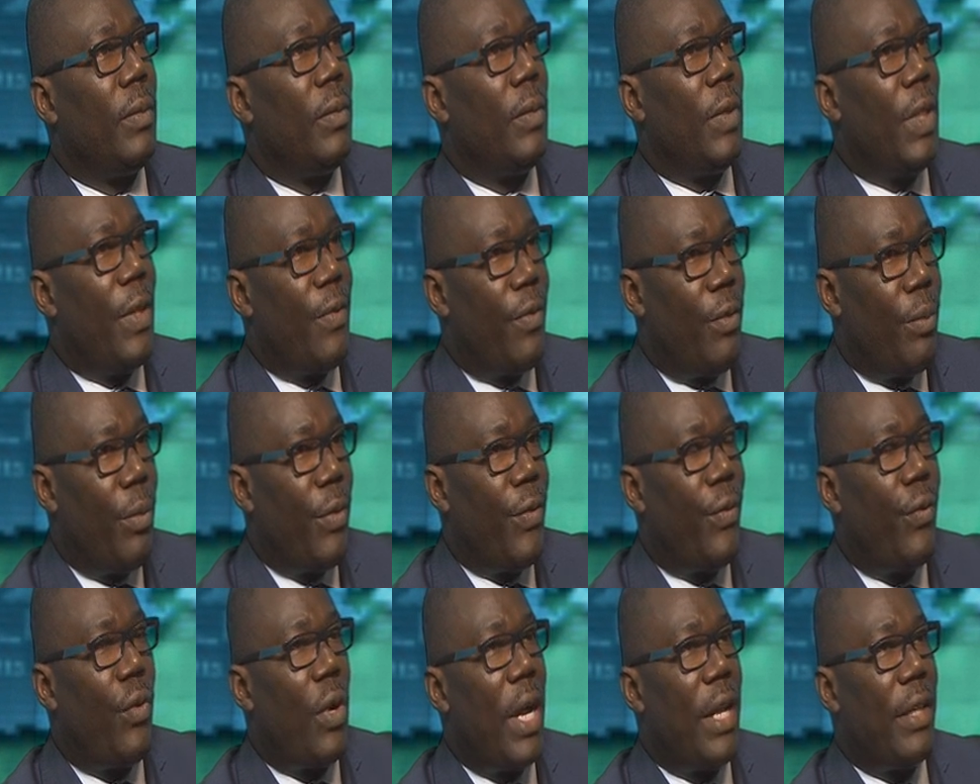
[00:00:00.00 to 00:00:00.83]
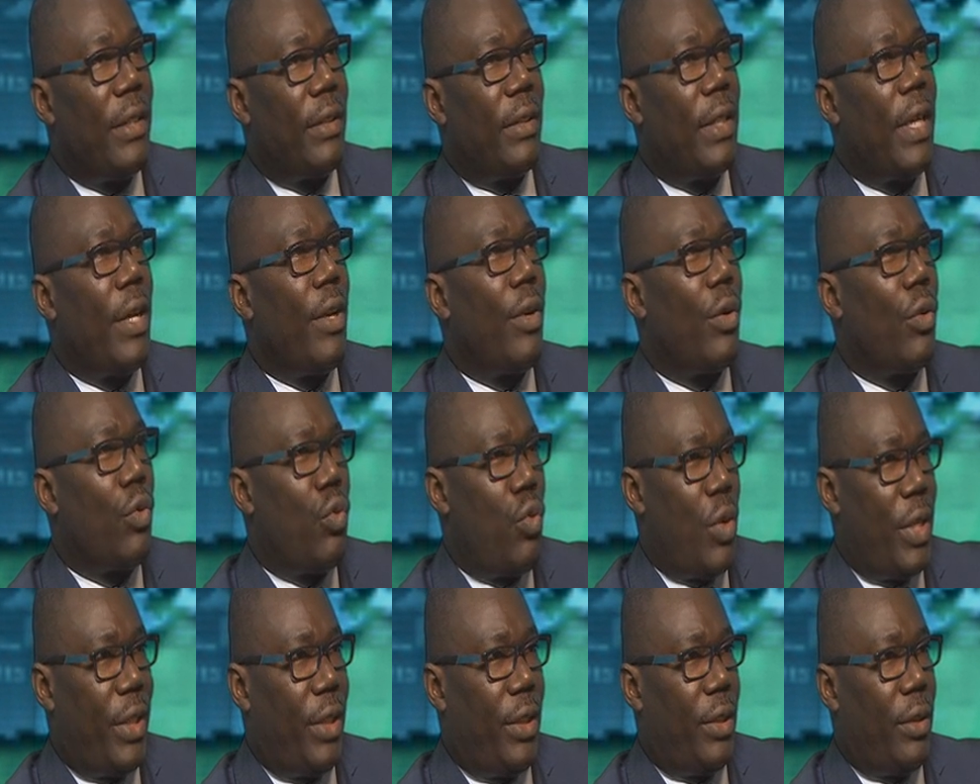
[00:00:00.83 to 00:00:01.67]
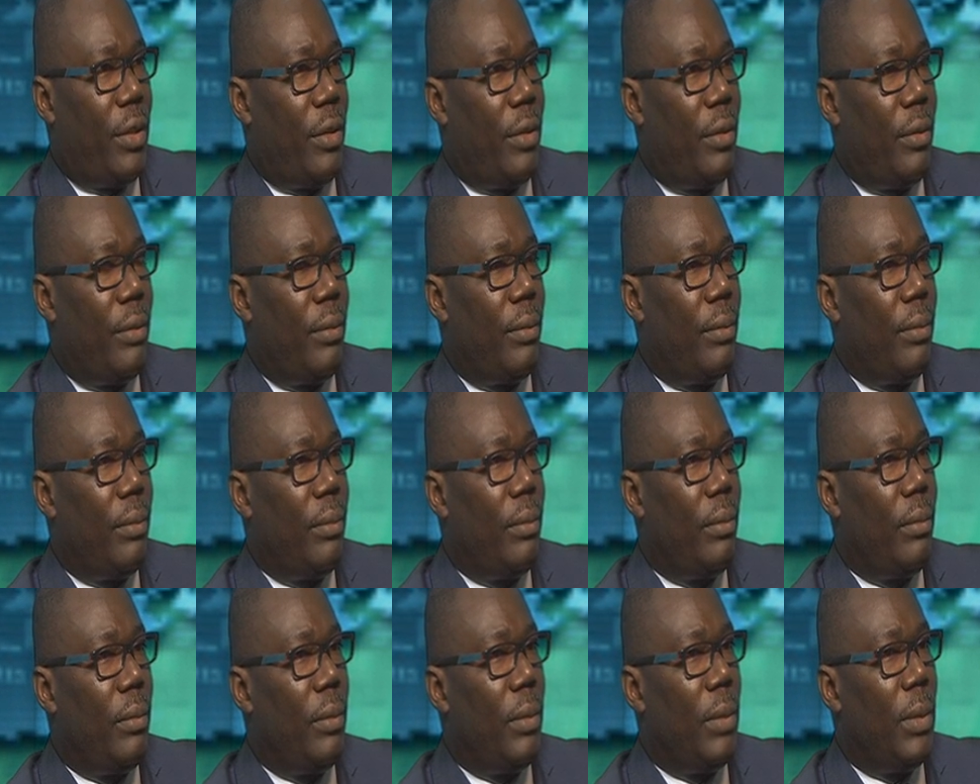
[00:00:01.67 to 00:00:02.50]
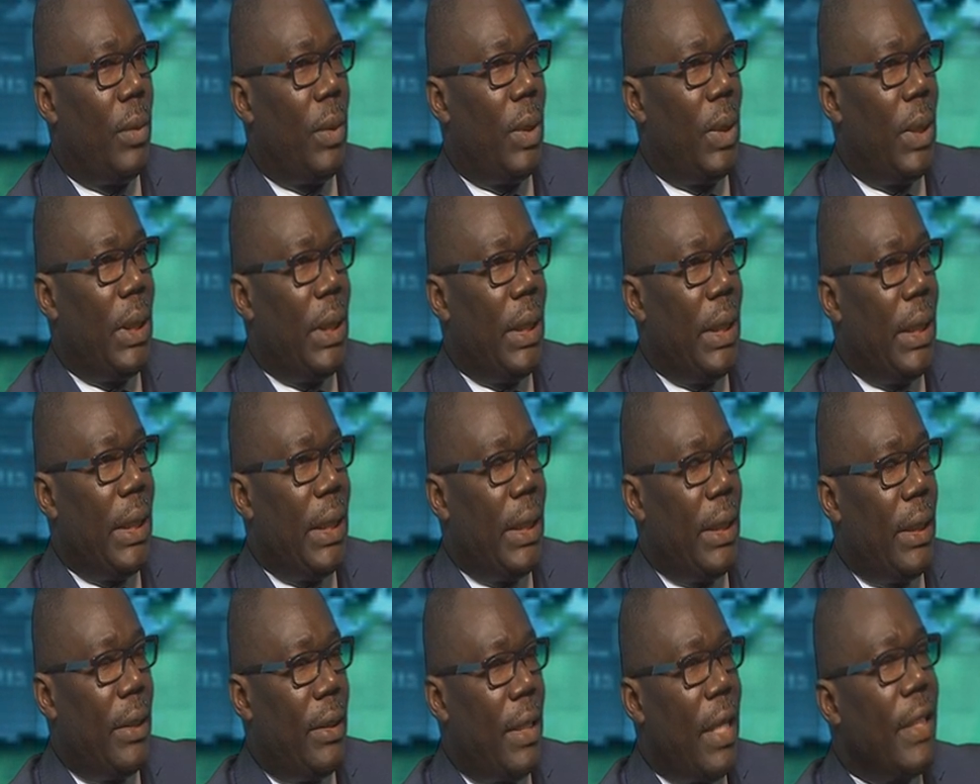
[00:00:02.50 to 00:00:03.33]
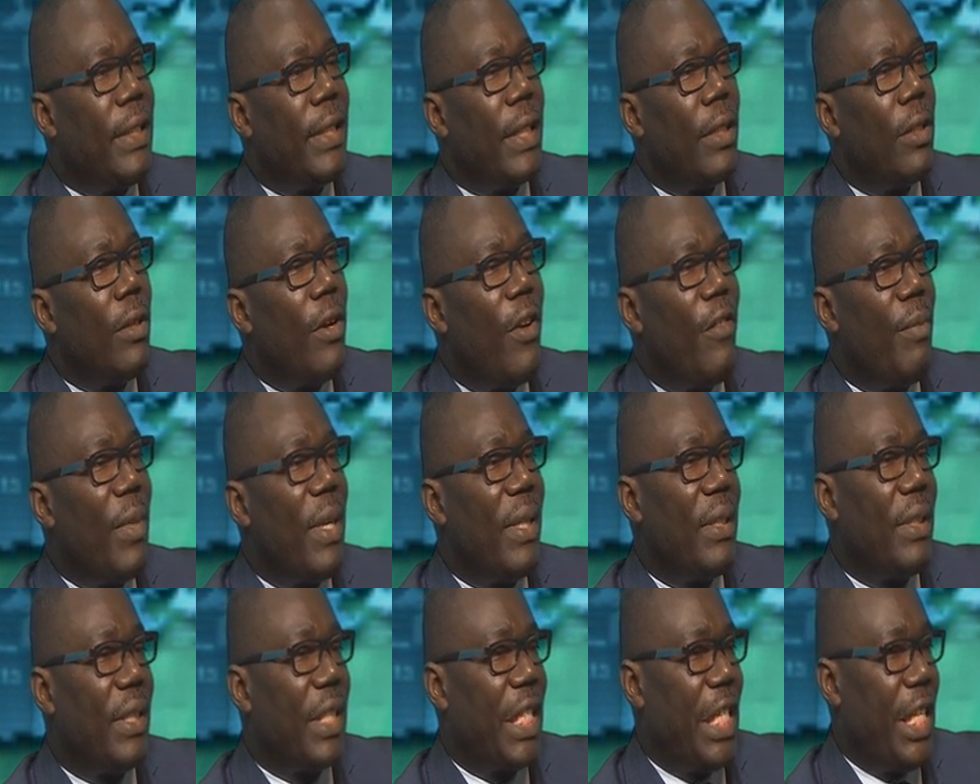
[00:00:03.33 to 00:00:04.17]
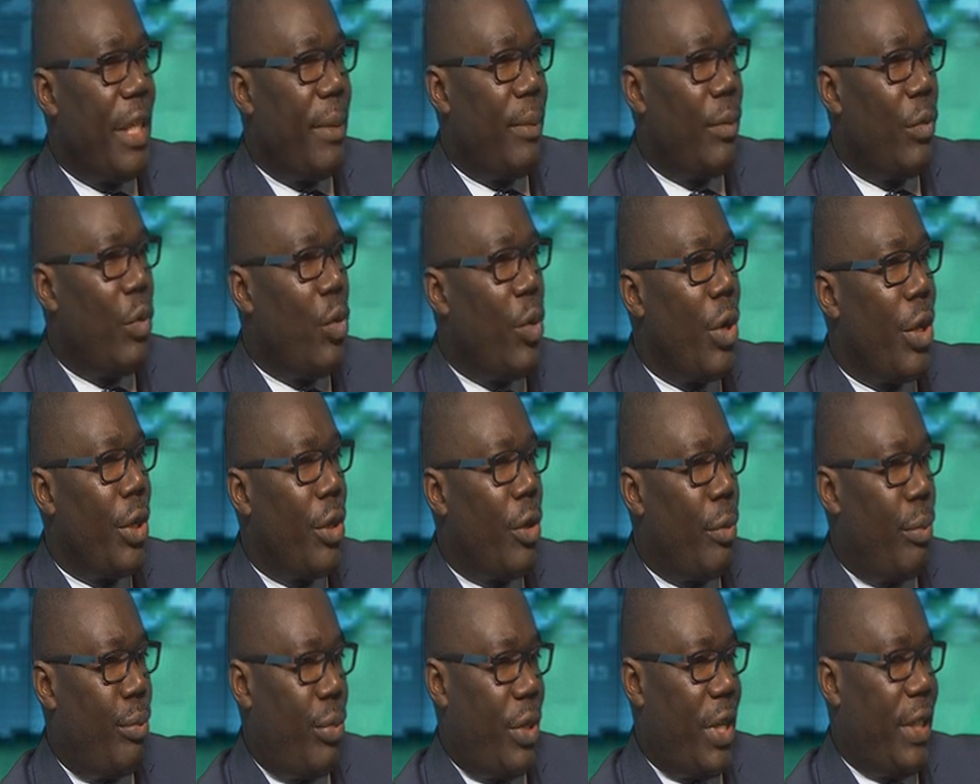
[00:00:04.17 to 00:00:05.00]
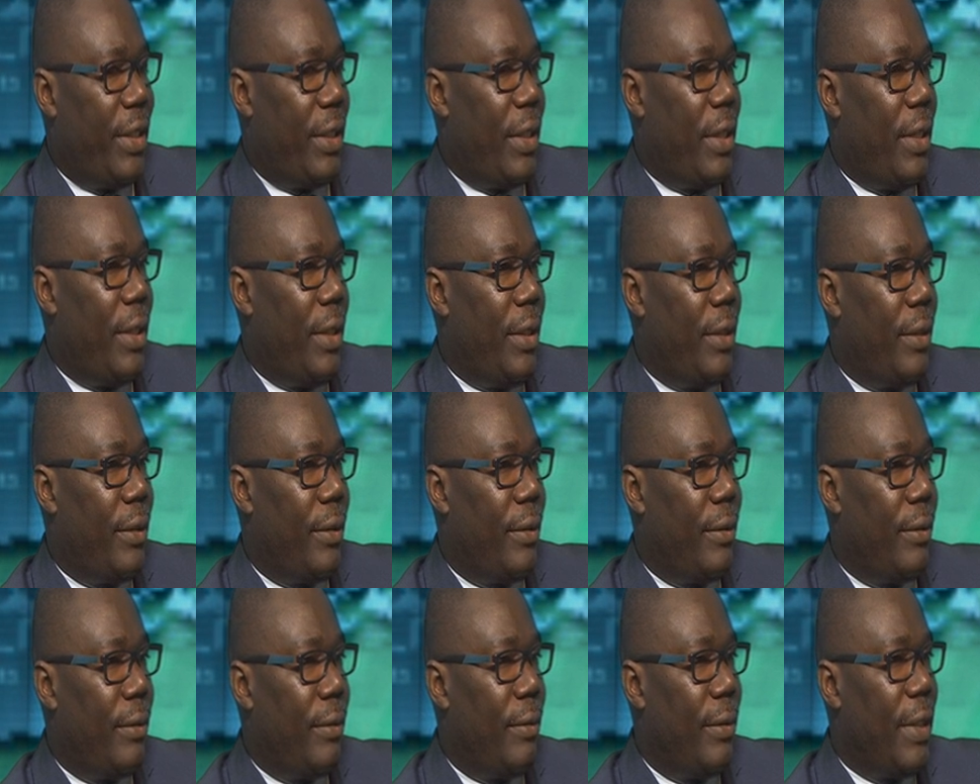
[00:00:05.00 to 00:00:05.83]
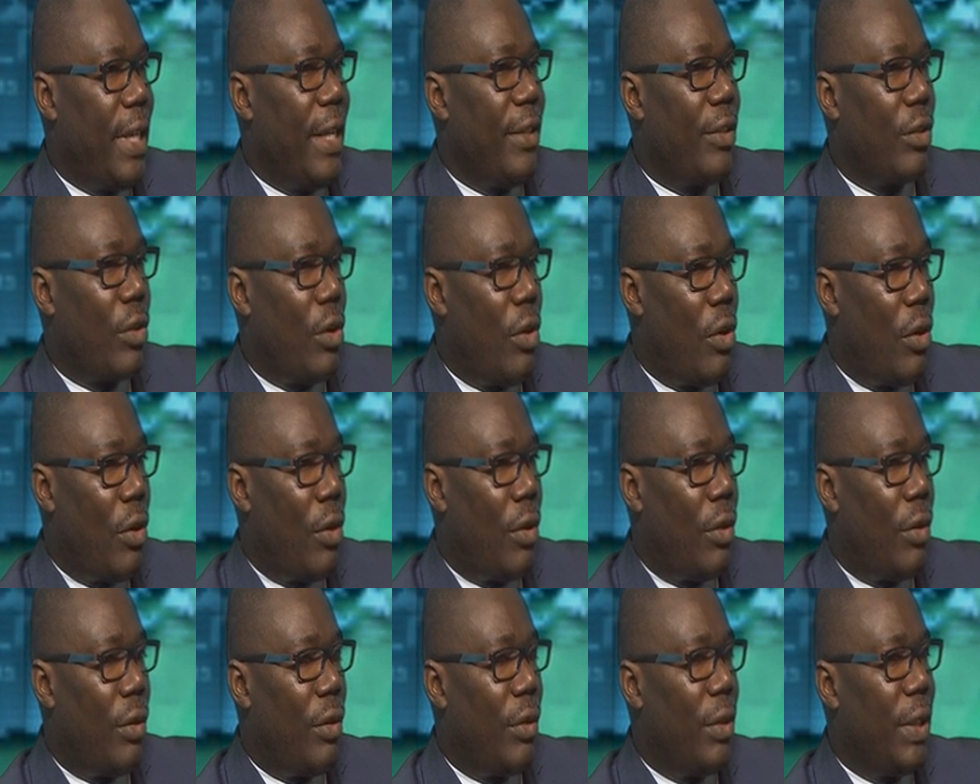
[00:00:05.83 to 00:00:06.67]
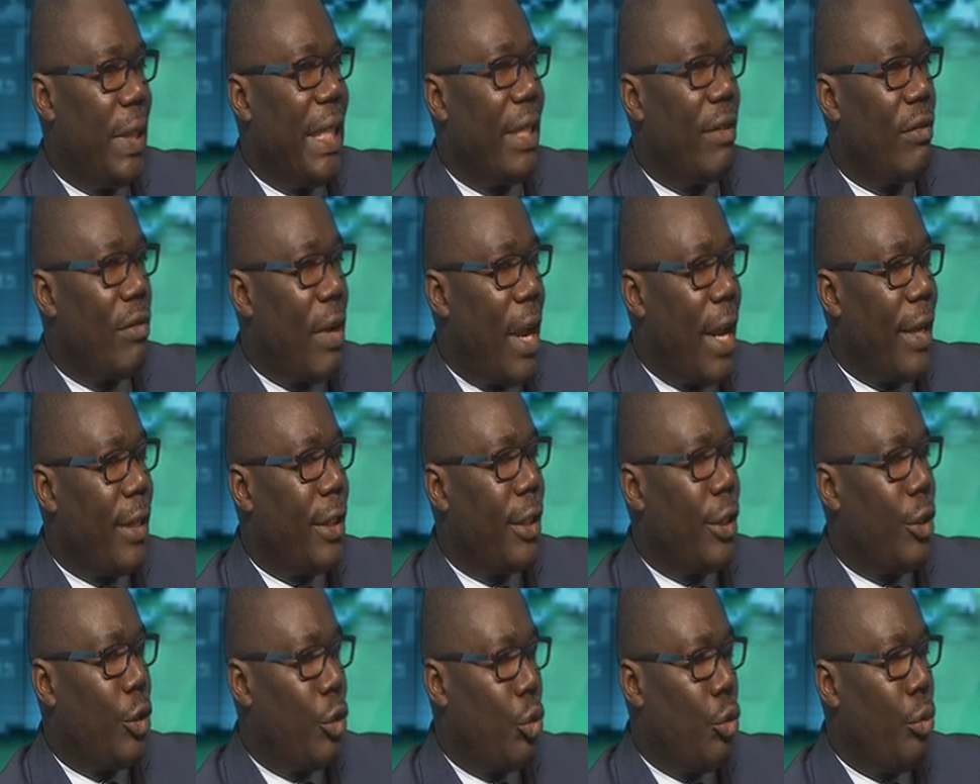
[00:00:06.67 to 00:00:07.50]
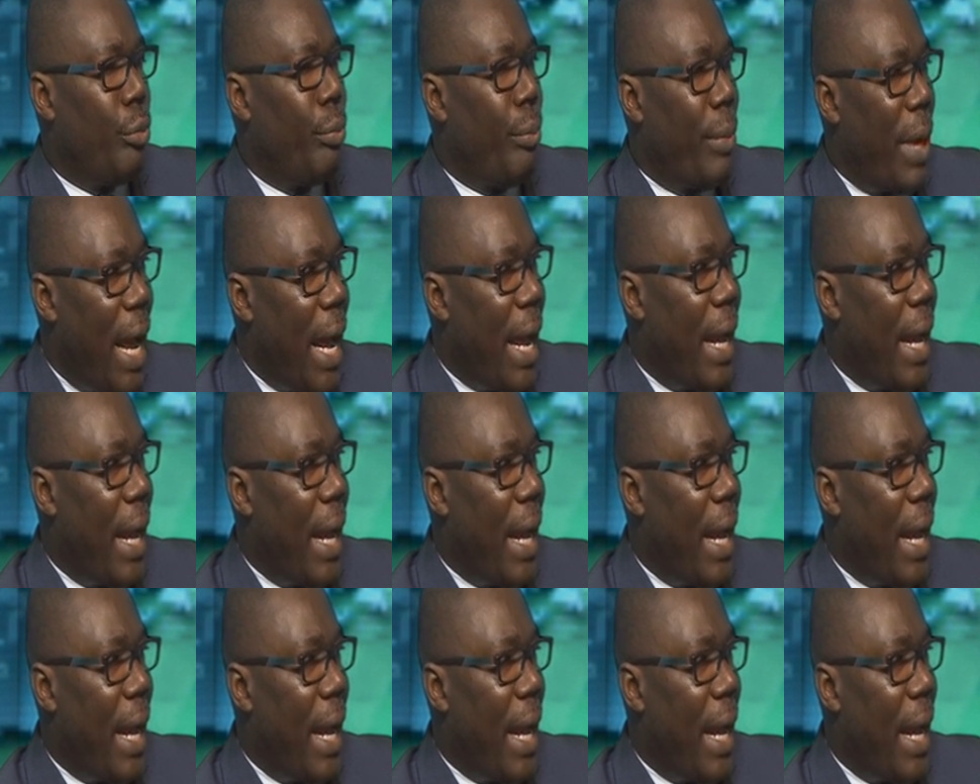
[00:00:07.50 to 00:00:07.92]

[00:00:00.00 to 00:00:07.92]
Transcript: even before I answer your question. There's a government scheme going on presently that's called the right to buy.